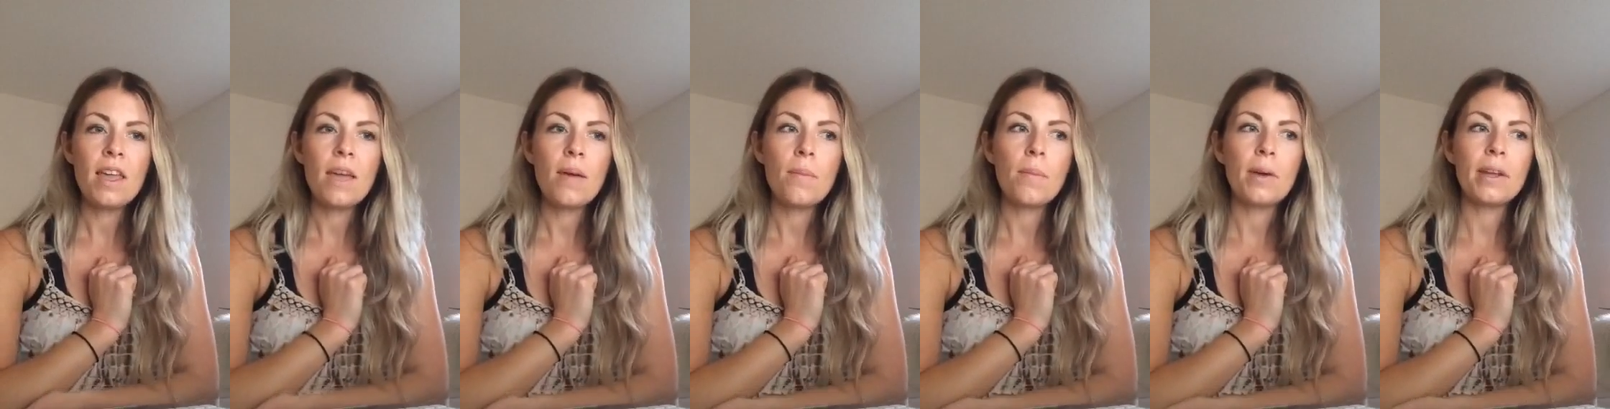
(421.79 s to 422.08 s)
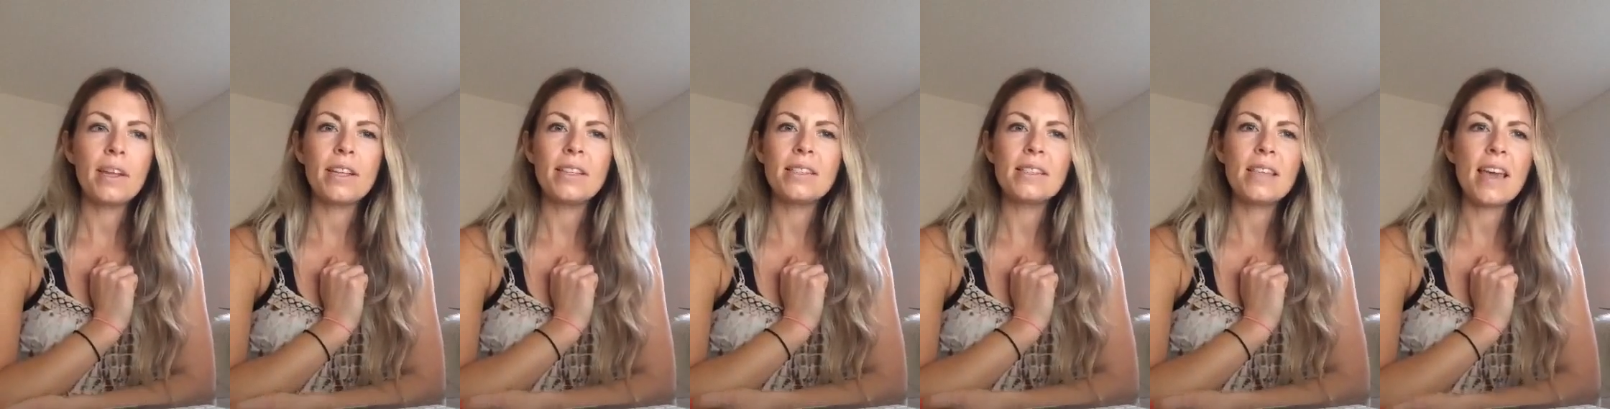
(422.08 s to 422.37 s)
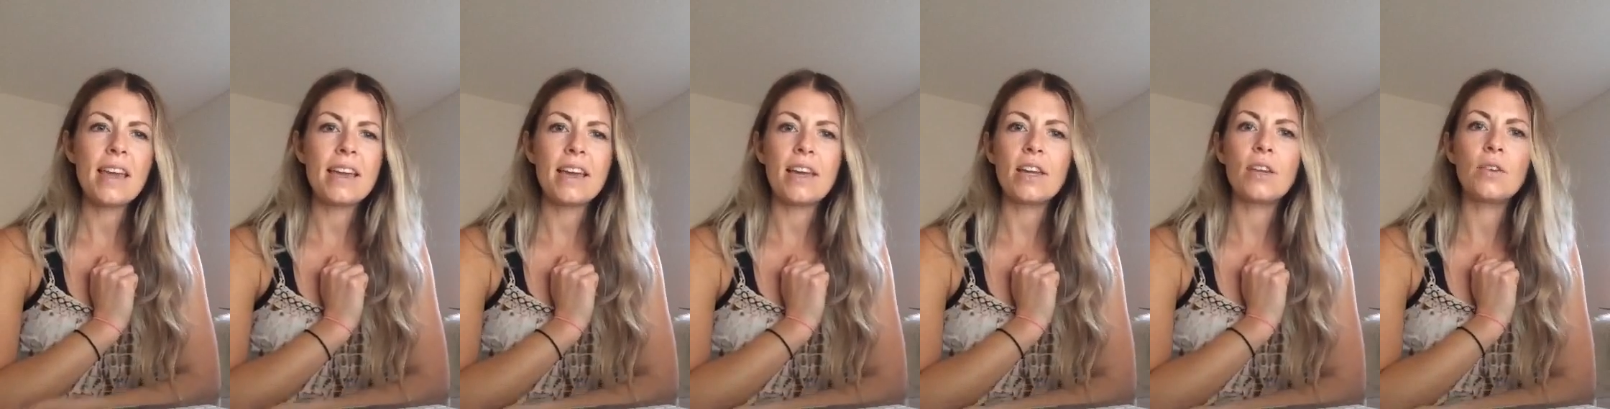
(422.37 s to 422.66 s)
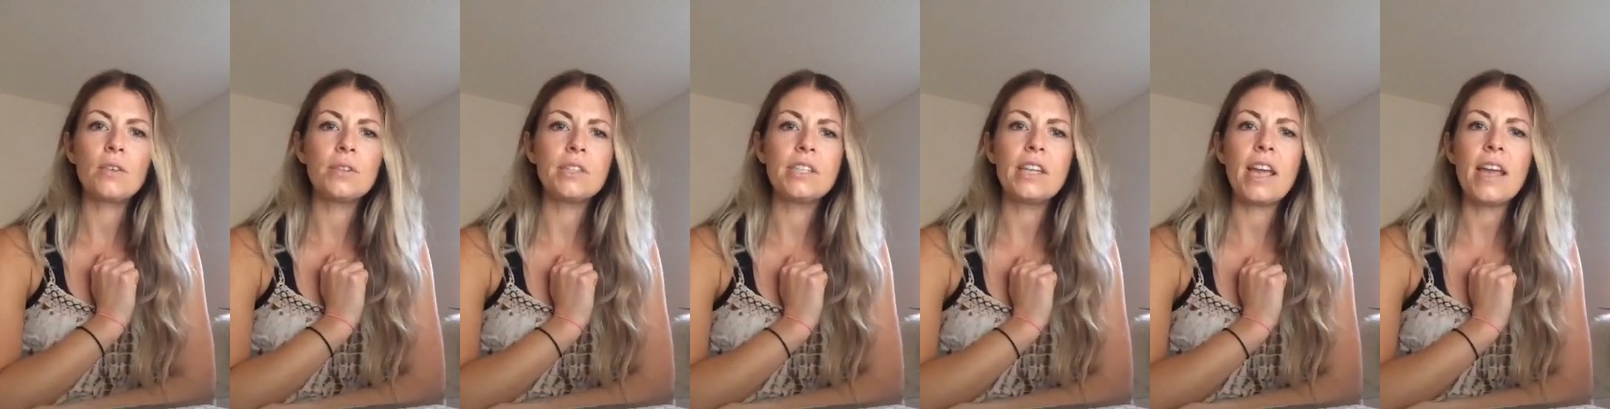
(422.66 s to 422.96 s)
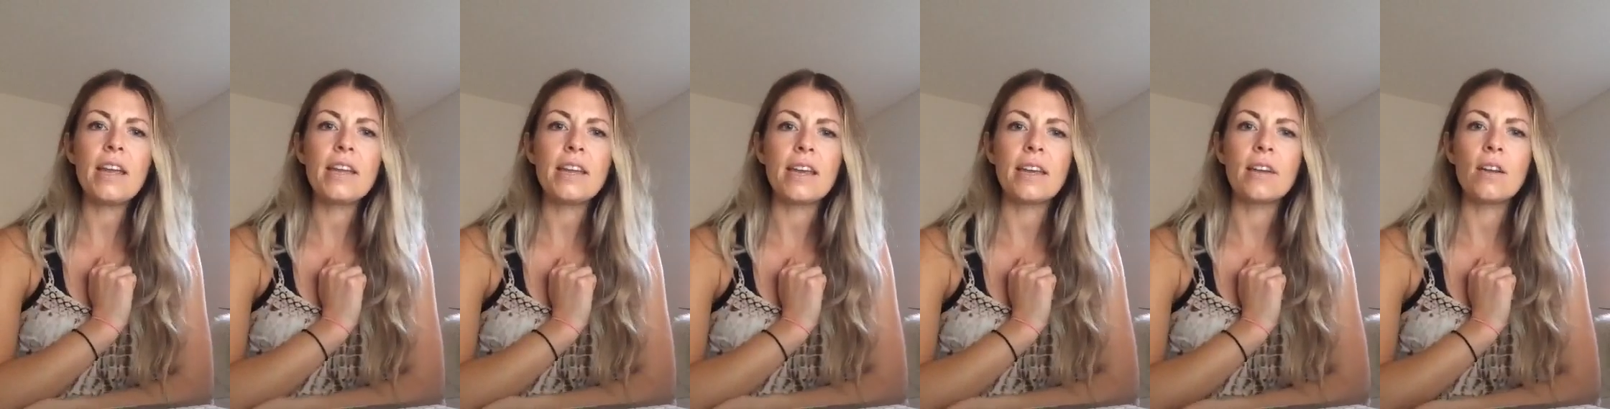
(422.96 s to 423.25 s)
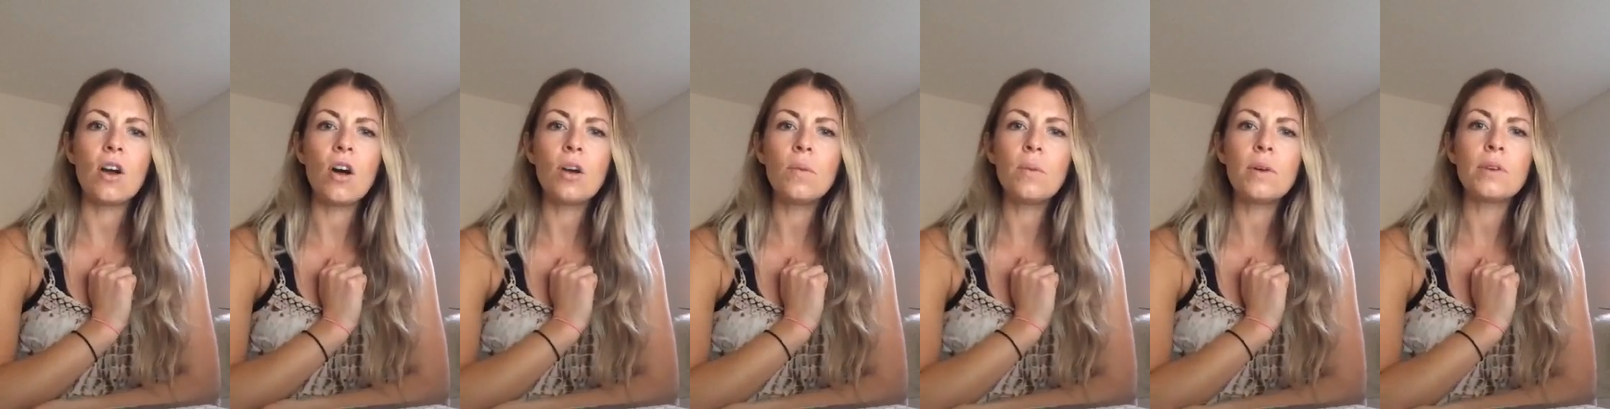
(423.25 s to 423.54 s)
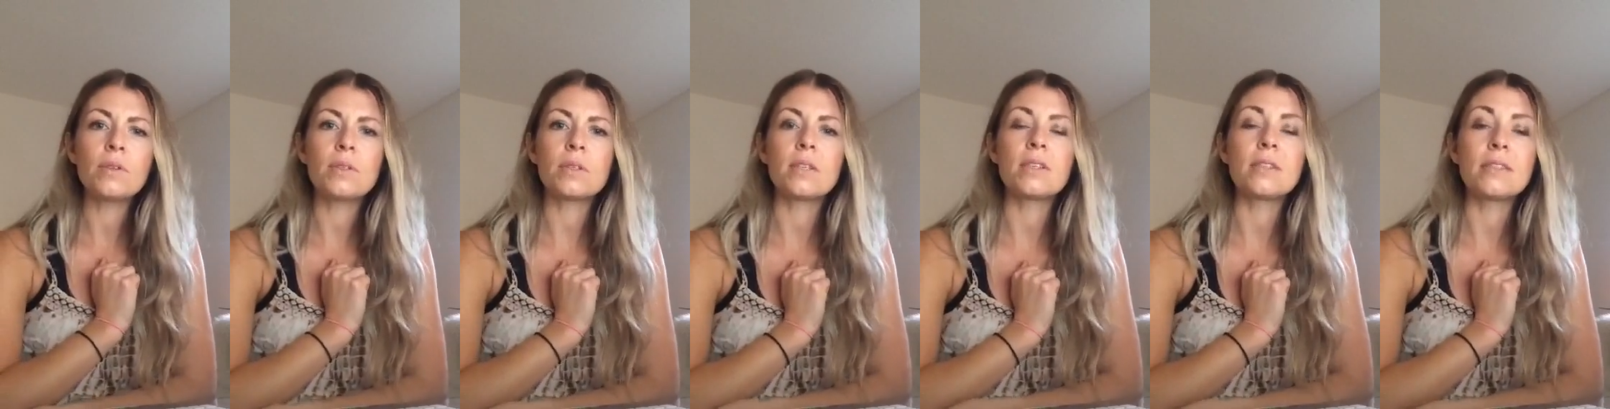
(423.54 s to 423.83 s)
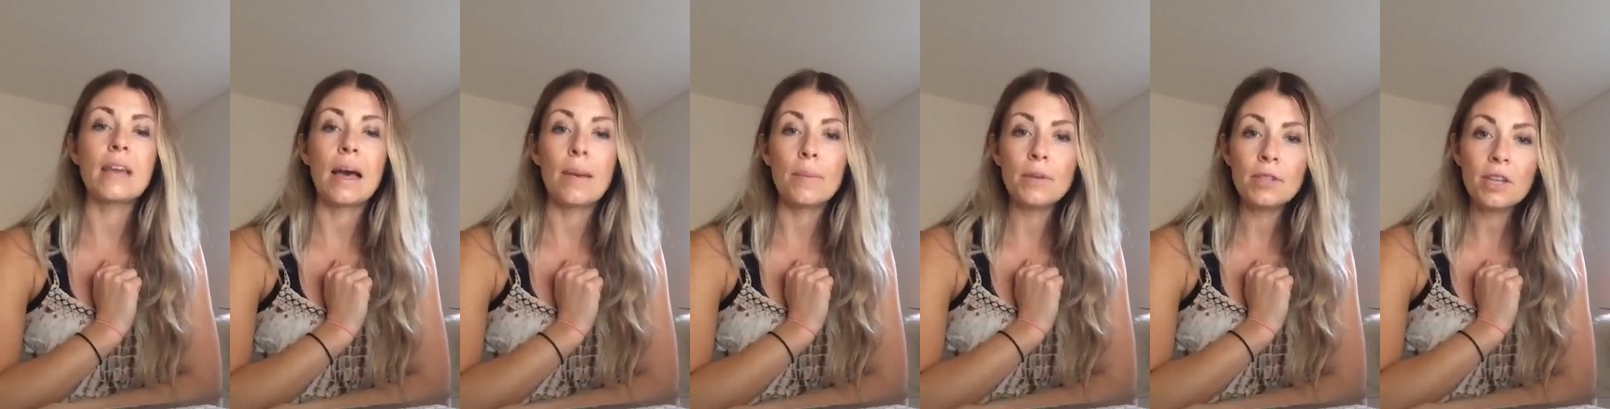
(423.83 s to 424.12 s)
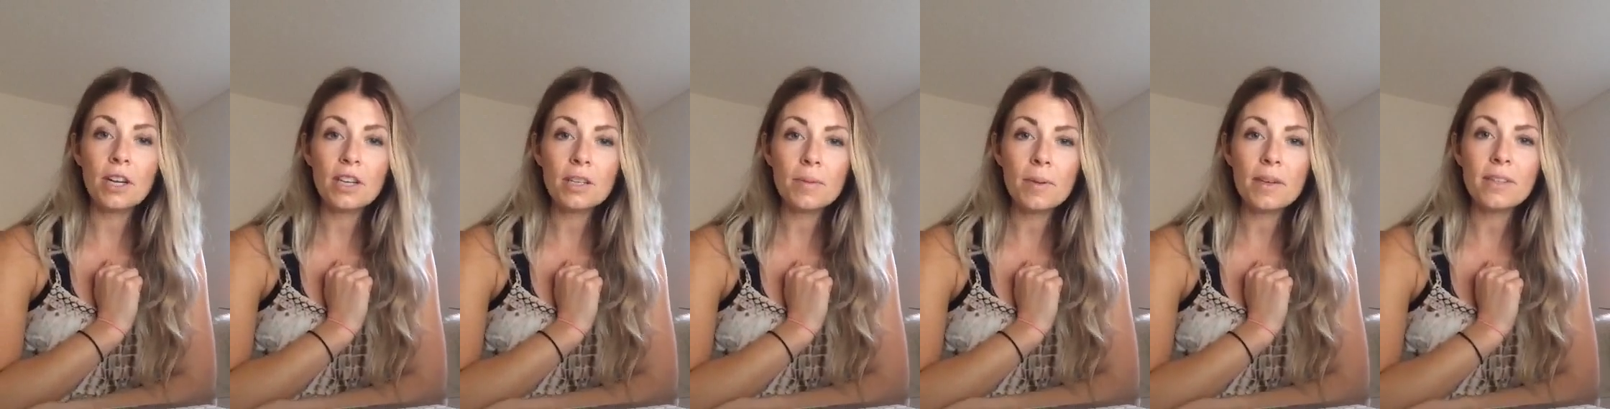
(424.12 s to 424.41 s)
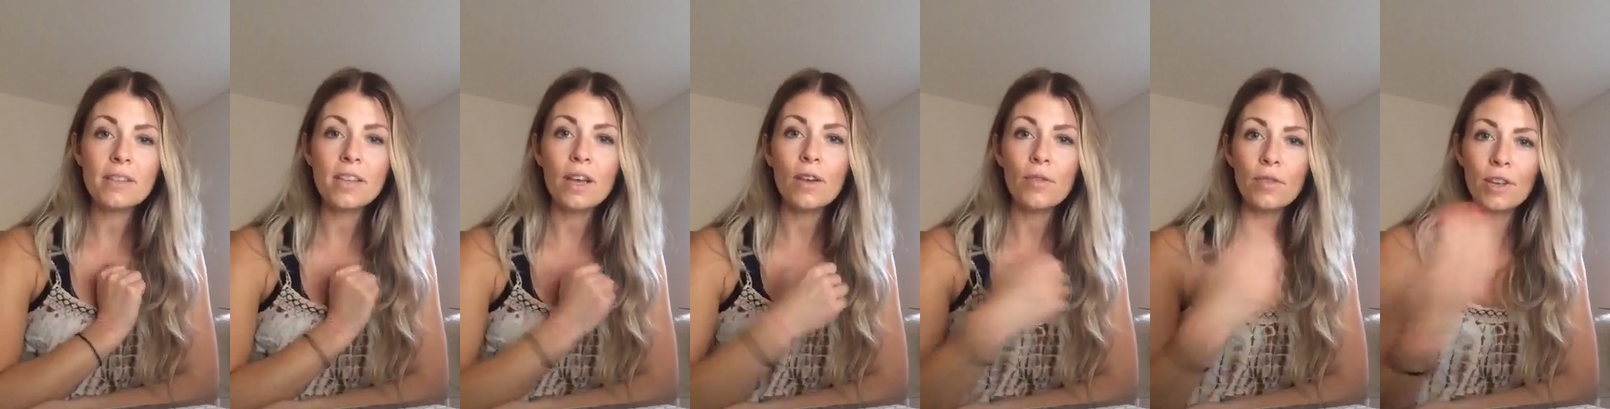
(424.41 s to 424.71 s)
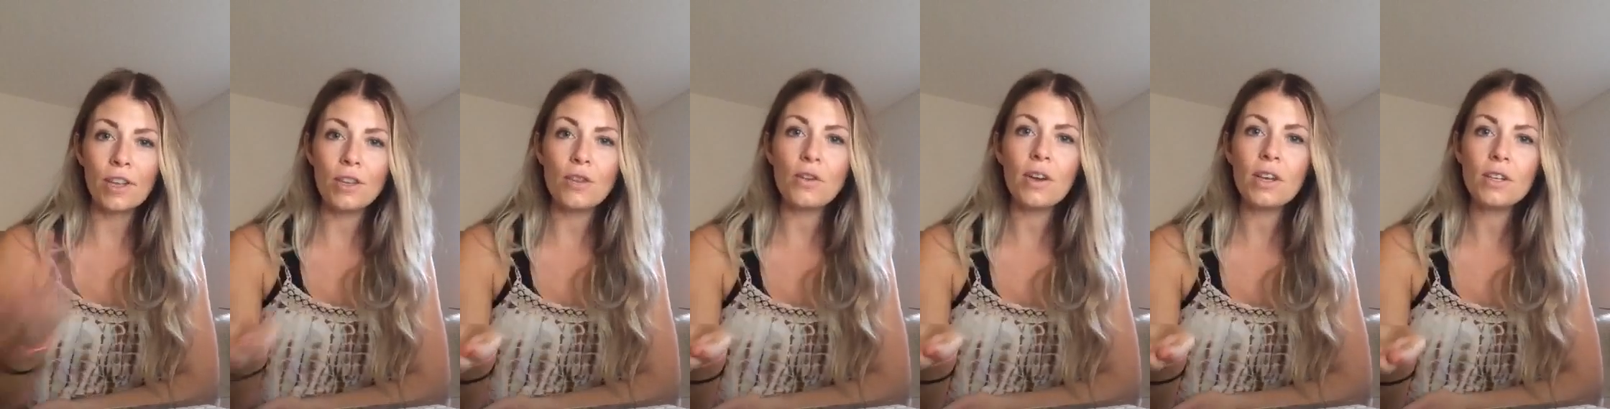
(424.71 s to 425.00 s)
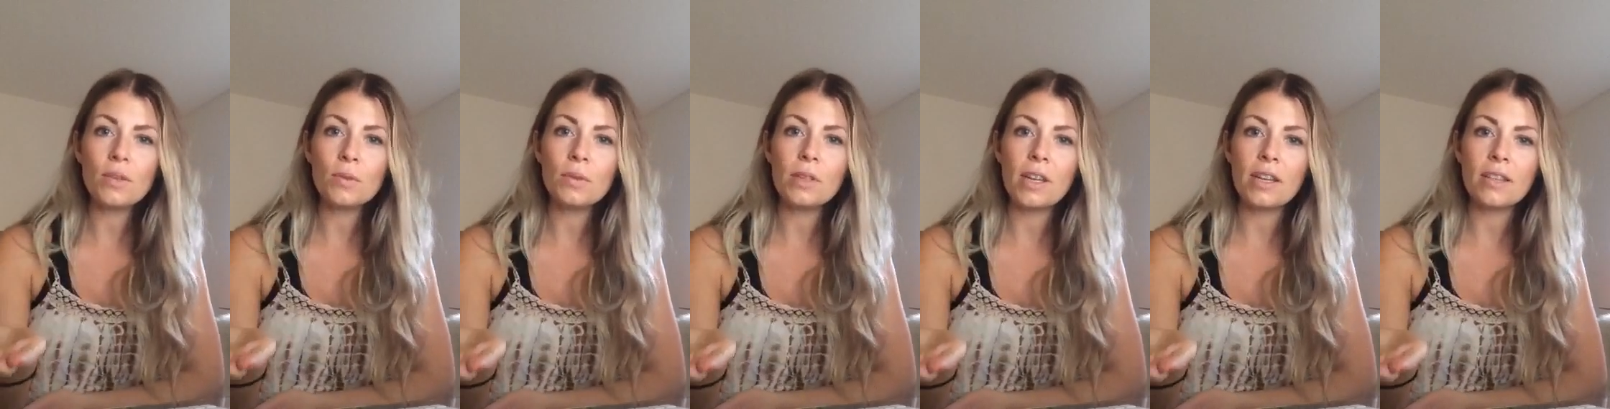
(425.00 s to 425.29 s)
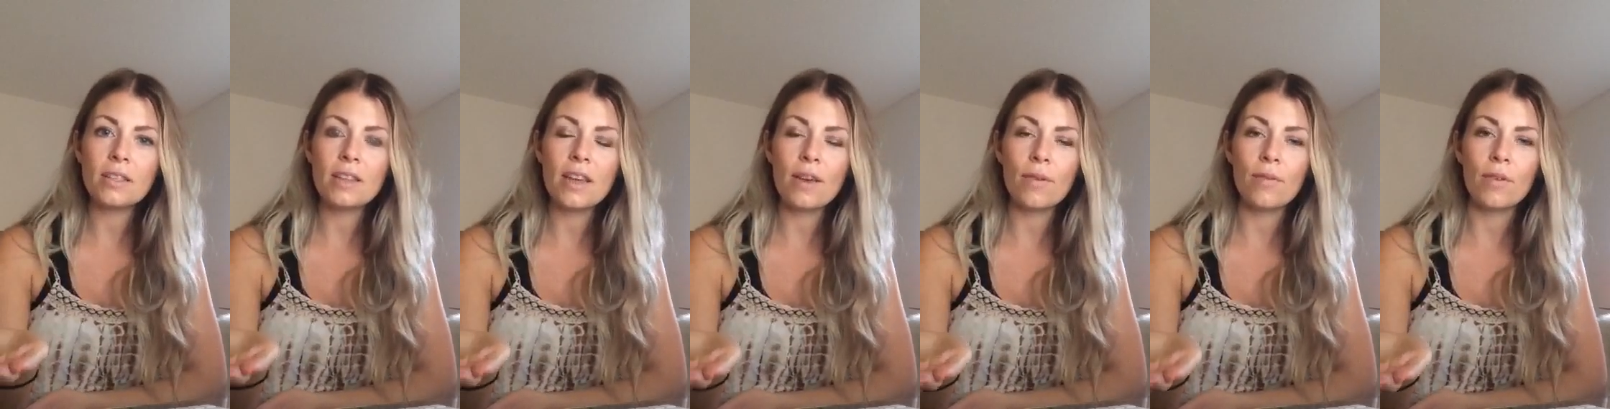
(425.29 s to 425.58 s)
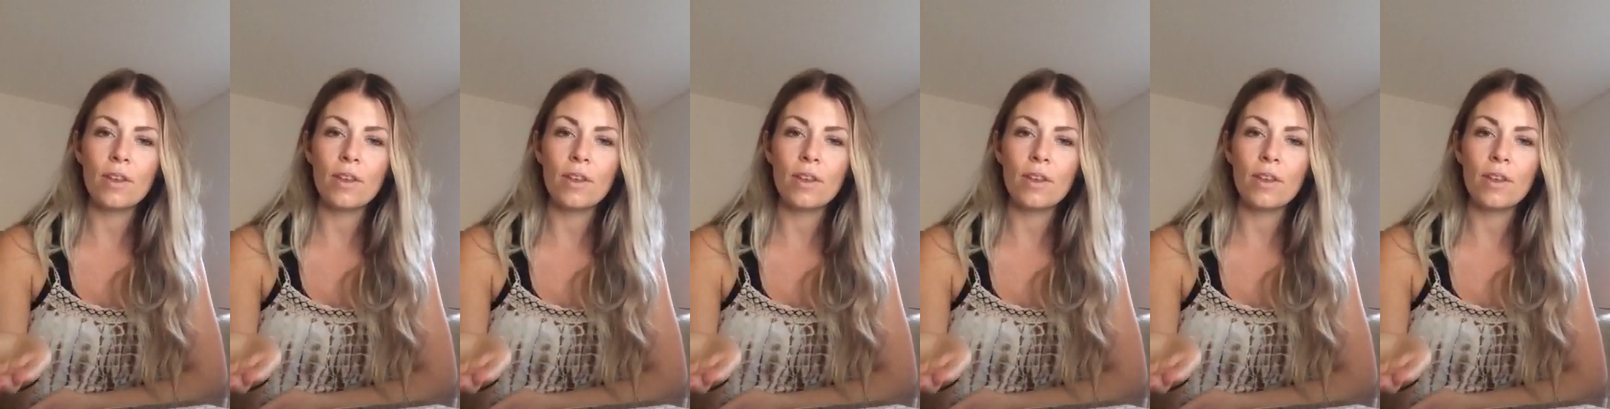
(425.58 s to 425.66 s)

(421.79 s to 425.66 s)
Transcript: but it's like I create it almost to sabotage myself. Can you guys relate to that